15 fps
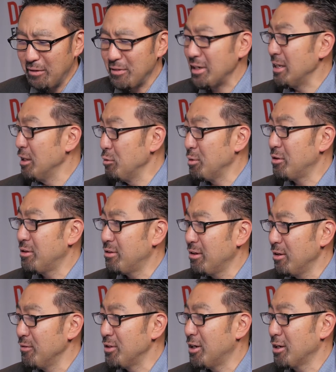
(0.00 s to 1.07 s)
having Elizabeth
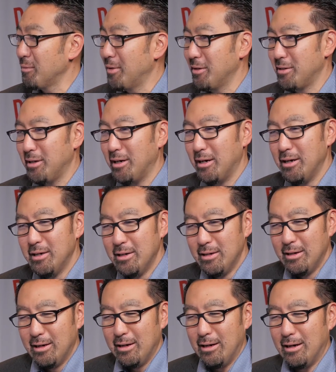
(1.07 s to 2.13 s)
Sullivan talk about
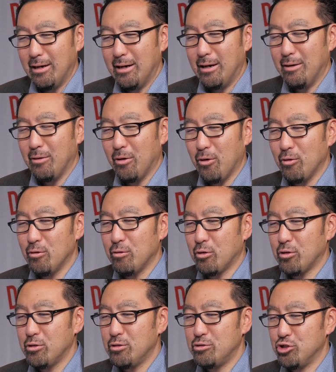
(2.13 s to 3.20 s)

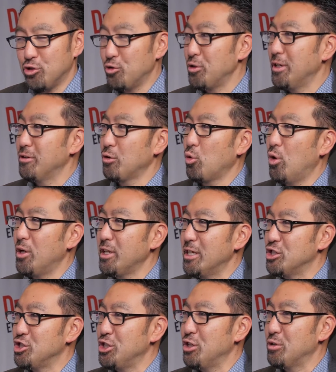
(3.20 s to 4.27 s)
her journey as a
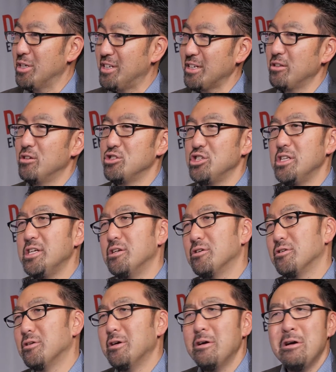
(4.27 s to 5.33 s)
quality engineer and a technology
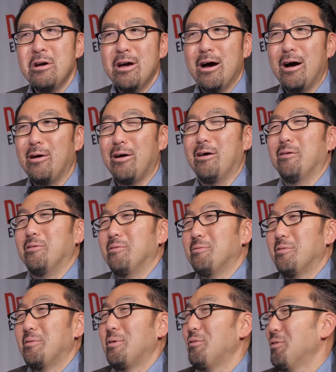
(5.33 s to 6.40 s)
leader.
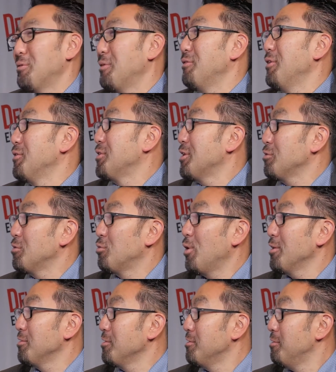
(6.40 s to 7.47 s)
One of my favorite talks was
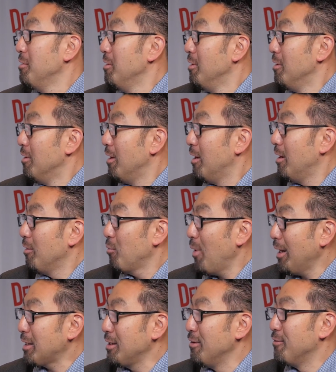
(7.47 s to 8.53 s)
Rosalind
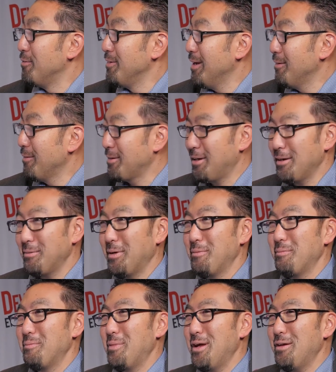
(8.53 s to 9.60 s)
Radcliffe this
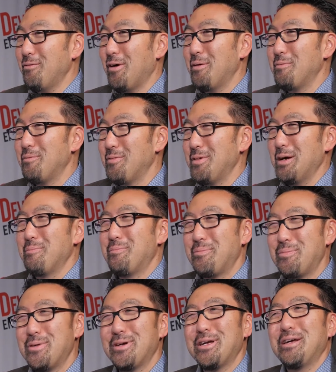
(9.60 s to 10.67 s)
morning killed
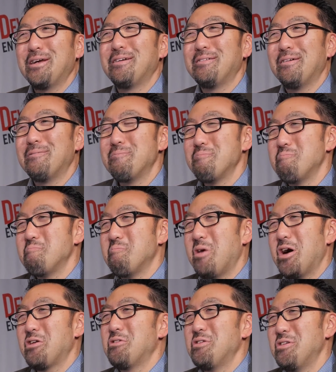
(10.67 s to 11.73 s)
it. Bringing
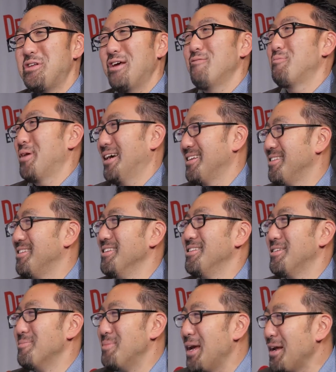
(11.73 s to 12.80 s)
modern dev
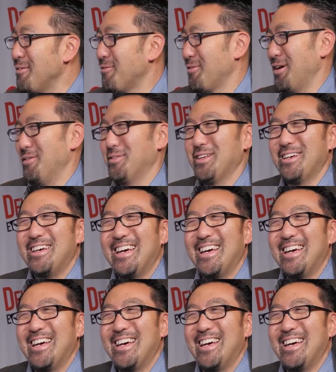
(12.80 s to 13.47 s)
practices to mainframes.